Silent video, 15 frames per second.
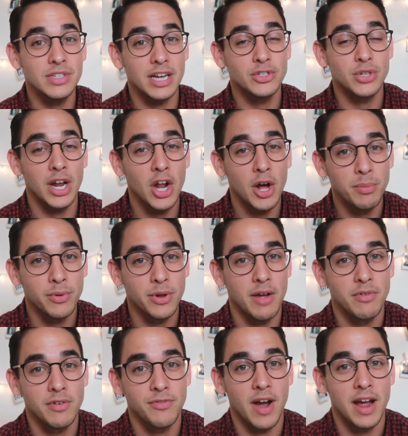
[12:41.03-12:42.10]
I try to upload
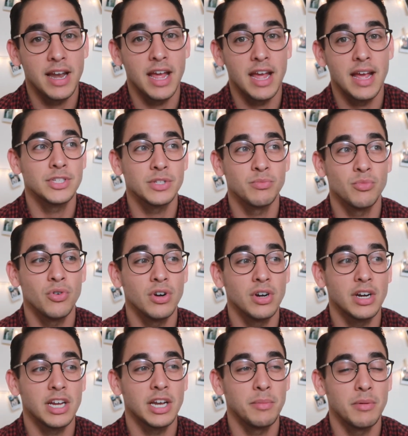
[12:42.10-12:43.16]
every Friday. This is going to